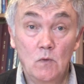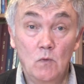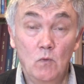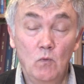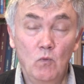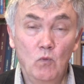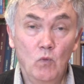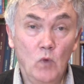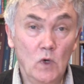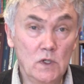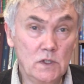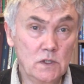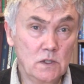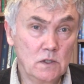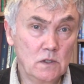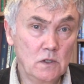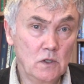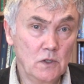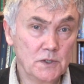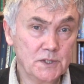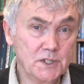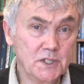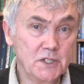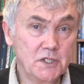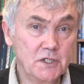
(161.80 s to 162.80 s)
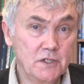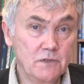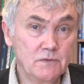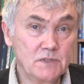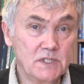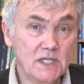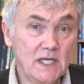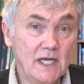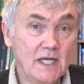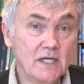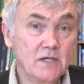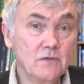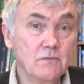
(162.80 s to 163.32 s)
what
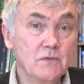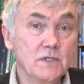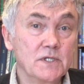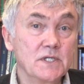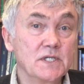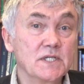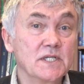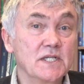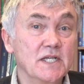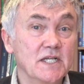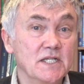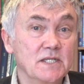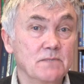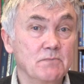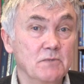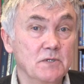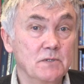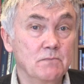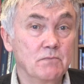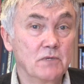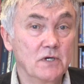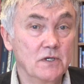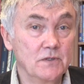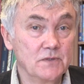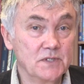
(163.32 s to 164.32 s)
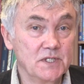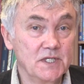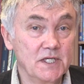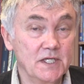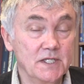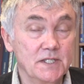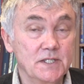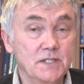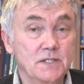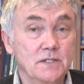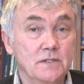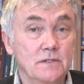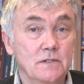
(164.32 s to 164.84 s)
constitutes an adequate assessment
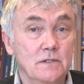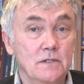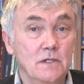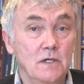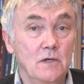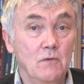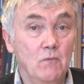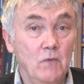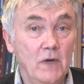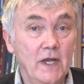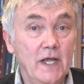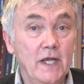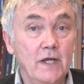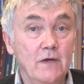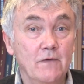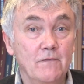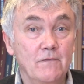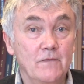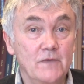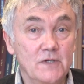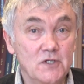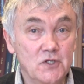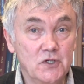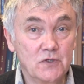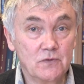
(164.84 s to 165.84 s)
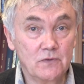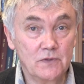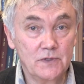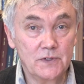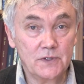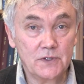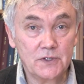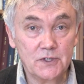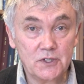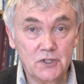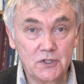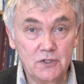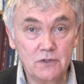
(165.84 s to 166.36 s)
process? A way of ensuring
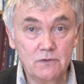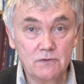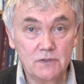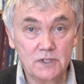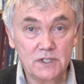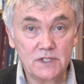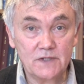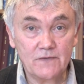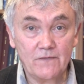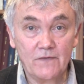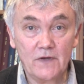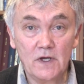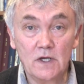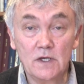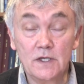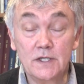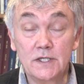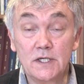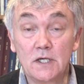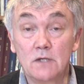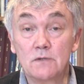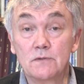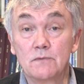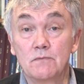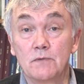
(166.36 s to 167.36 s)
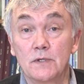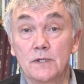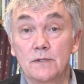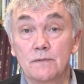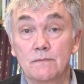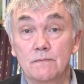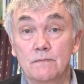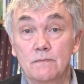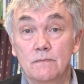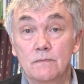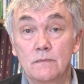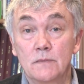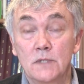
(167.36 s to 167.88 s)
that the student is fairly dealt with.
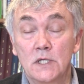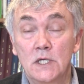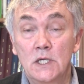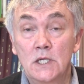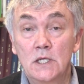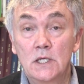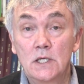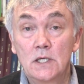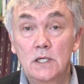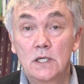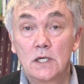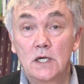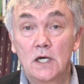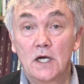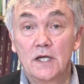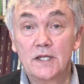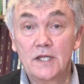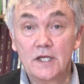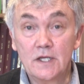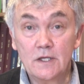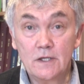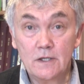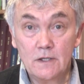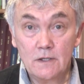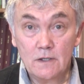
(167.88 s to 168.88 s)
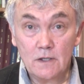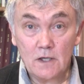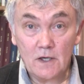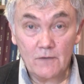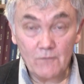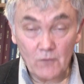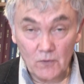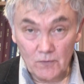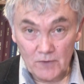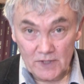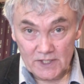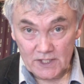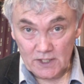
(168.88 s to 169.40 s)
I think I've
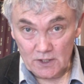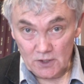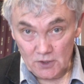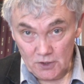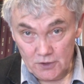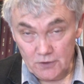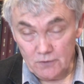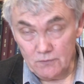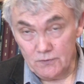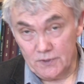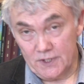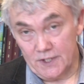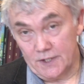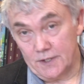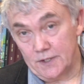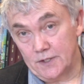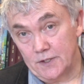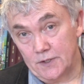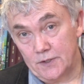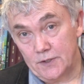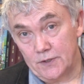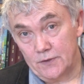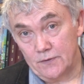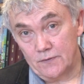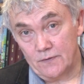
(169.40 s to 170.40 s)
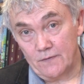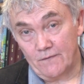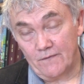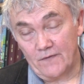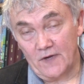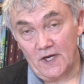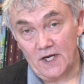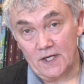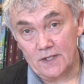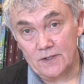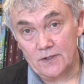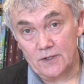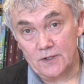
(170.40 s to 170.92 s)
already alluded to the
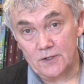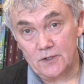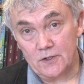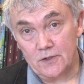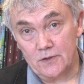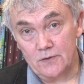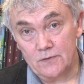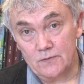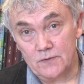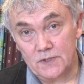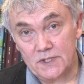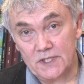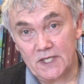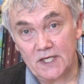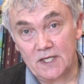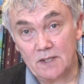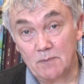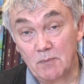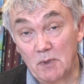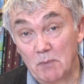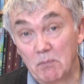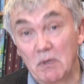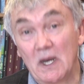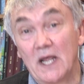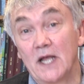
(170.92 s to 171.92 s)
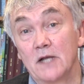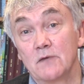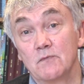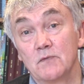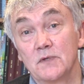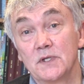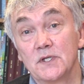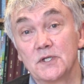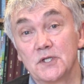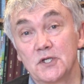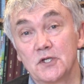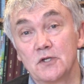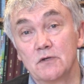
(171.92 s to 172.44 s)
fact that you set up a plan
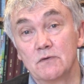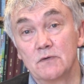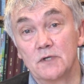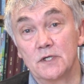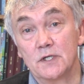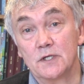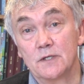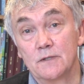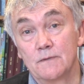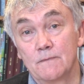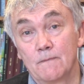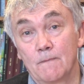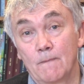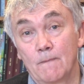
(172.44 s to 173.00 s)
with the student.